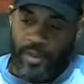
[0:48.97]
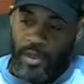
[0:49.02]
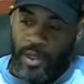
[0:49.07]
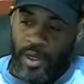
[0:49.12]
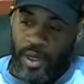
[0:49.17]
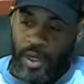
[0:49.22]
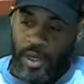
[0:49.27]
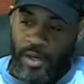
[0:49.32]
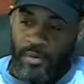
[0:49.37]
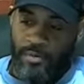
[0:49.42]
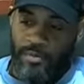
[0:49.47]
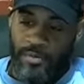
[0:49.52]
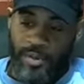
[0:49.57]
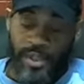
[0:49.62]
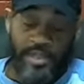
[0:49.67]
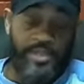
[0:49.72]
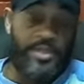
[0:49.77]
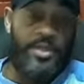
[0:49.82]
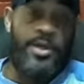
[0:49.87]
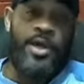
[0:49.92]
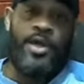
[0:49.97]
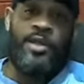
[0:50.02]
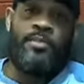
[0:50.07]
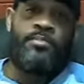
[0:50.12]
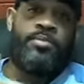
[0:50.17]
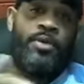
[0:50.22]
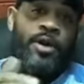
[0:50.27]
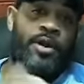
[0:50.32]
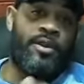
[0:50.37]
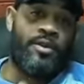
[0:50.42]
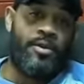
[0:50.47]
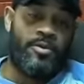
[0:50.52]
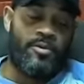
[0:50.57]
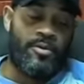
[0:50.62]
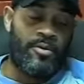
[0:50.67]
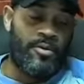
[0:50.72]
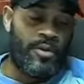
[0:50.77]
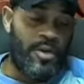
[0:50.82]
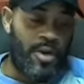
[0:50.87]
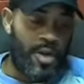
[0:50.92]
Um, there's another brother
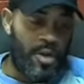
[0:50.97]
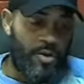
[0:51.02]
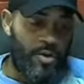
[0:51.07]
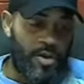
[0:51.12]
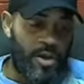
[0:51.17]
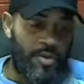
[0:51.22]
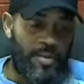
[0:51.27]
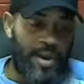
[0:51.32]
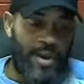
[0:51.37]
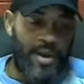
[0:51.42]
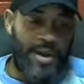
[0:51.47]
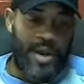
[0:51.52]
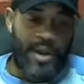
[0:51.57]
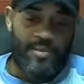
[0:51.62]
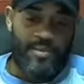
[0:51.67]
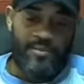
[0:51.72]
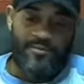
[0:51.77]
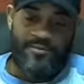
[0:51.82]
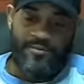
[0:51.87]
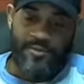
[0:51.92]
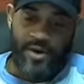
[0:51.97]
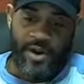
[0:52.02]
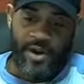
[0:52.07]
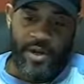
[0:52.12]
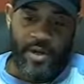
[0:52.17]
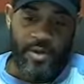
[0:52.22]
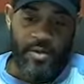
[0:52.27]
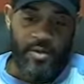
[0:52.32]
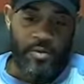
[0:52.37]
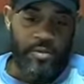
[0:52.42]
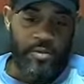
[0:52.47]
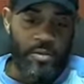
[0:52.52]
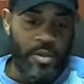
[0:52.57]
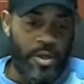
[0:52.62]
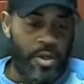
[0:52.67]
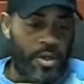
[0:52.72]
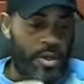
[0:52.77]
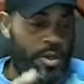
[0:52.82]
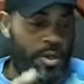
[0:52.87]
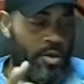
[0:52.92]
on, on here by the name of Frank who
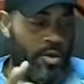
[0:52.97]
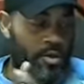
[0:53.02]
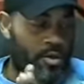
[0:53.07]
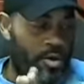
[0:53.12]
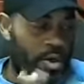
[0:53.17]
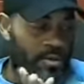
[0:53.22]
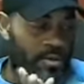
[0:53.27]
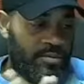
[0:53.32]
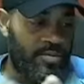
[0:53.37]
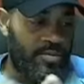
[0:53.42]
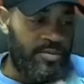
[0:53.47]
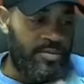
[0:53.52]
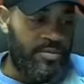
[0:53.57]
who uh,